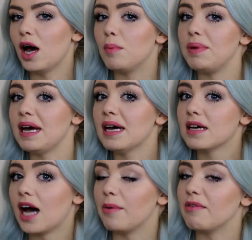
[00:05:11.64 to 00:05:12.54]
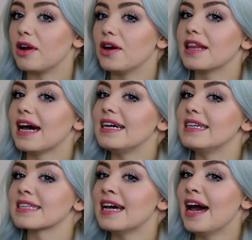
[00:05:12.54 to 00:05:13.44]
a bit, however long that
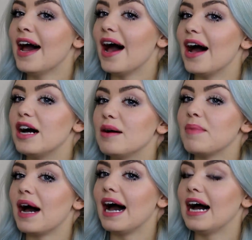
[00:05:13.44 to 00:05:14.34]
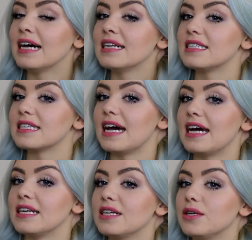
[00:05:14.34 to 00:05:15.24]
is. And
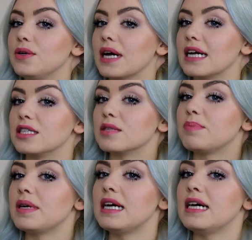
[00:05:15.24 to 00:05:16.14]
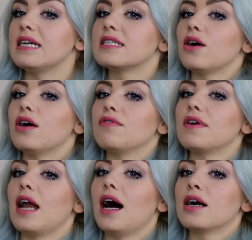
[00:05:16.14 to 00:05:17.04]
then you can just pull it
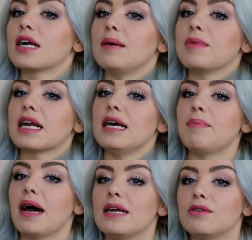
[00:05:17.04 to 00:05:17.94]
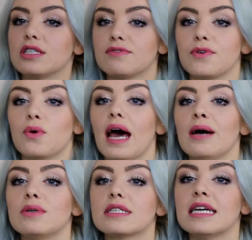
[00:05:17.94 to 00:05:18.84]
off, like unclip the clip, and it will just fall
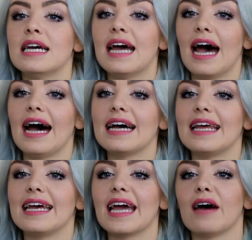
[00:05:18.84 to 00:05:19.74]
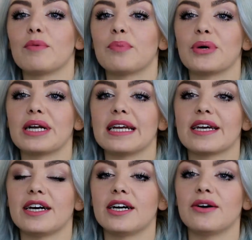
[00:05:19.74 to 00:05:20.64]
out, and there you have a pretty
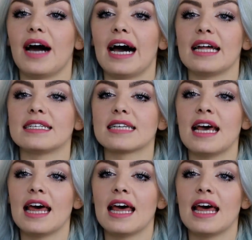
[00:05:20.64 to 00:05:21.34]
curl. And